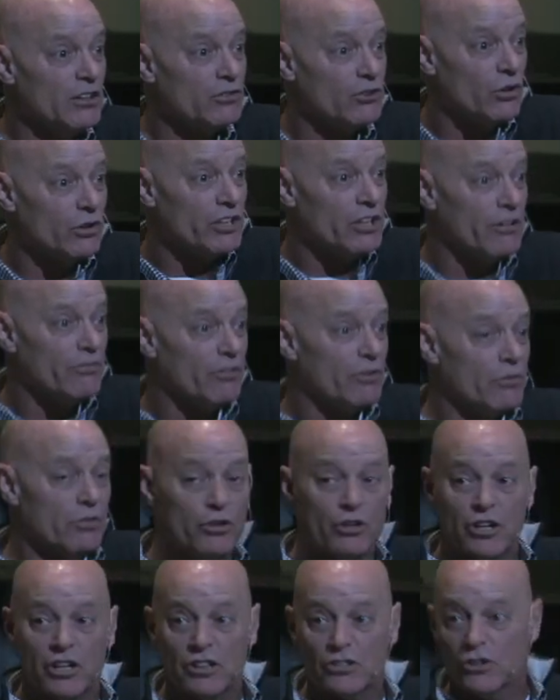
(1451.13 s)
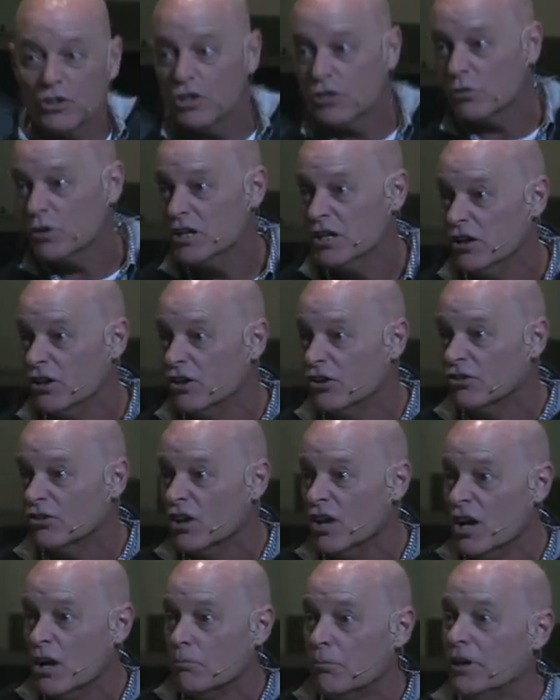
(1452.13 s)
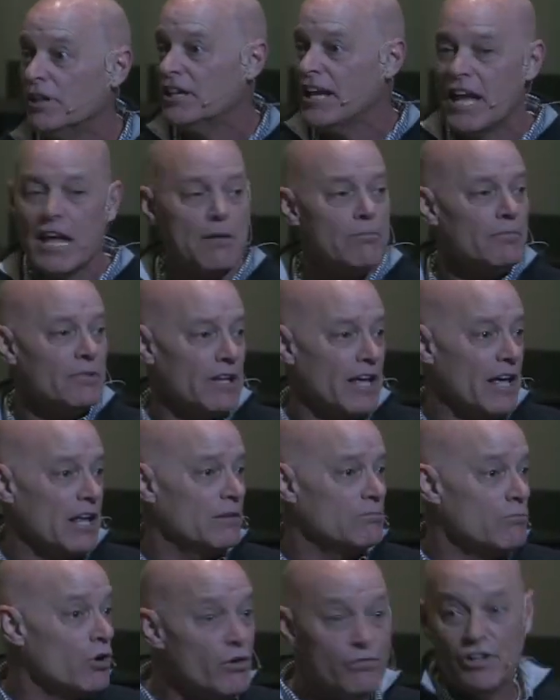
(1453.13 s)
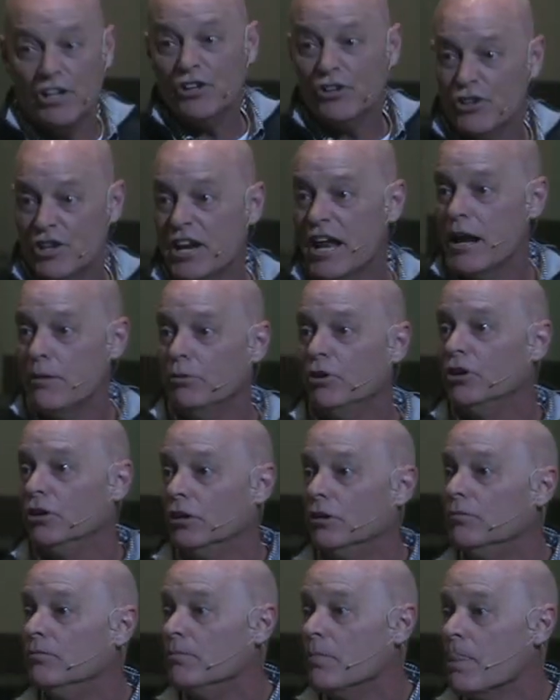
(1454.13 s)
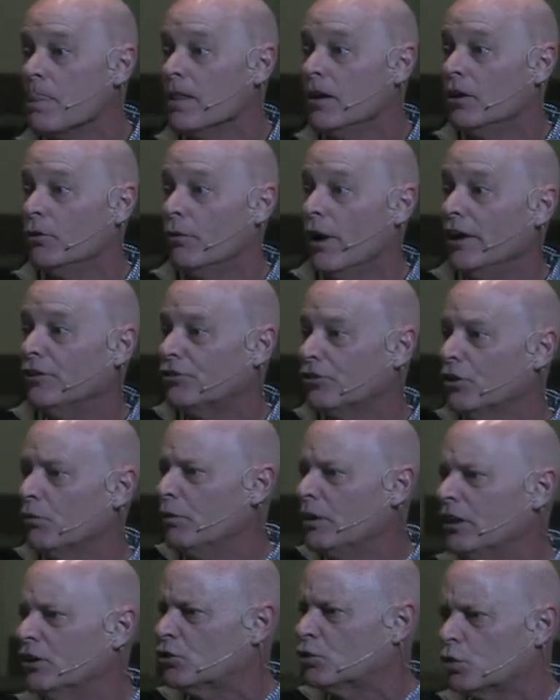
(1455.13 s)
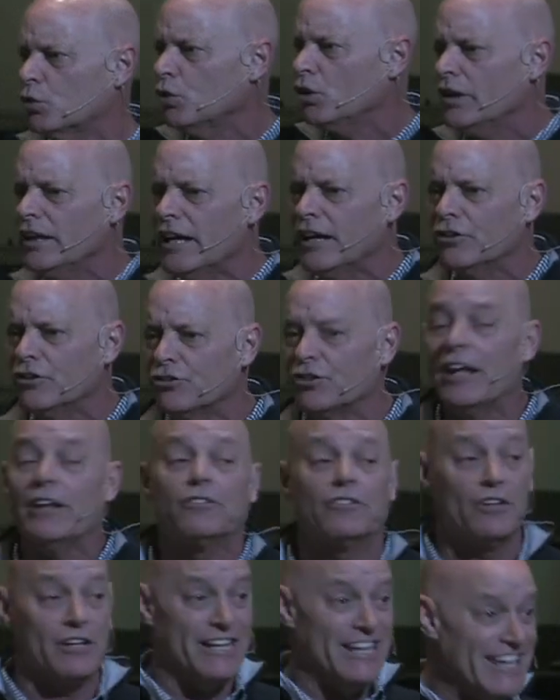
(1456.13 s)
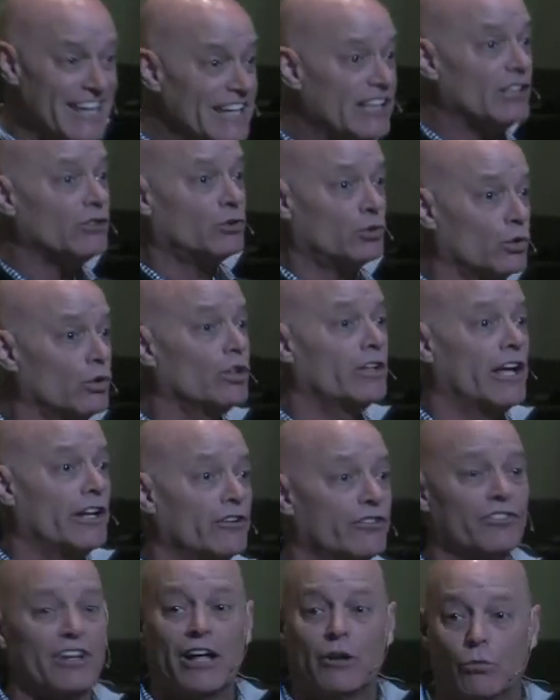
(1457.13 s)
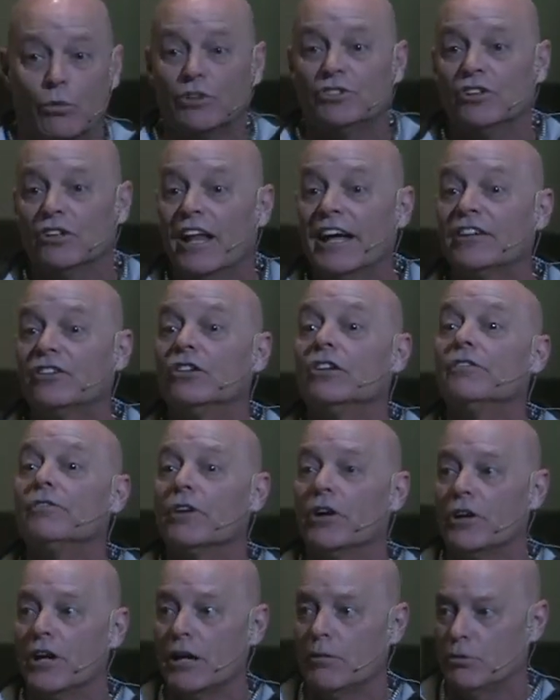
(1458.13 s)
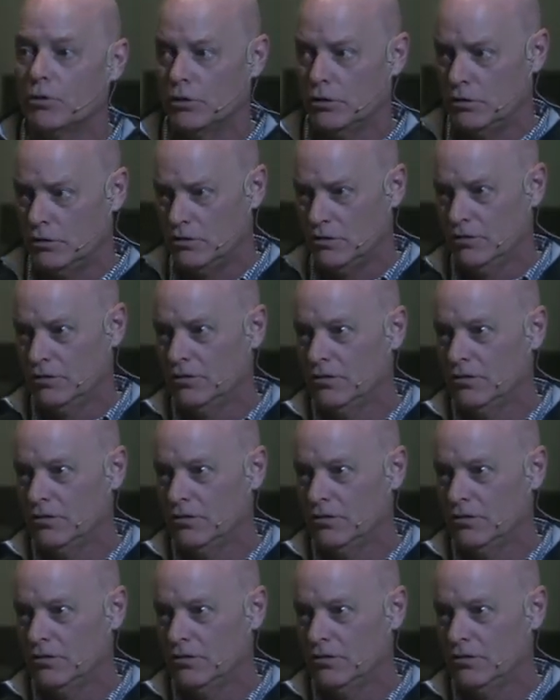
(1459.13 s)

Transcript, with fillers: He was only here for 30, 33 years, but he came and moved into the neighborhood, right? So that we could truly understand, so that he could truly understand what's it like to live in our neighborhood.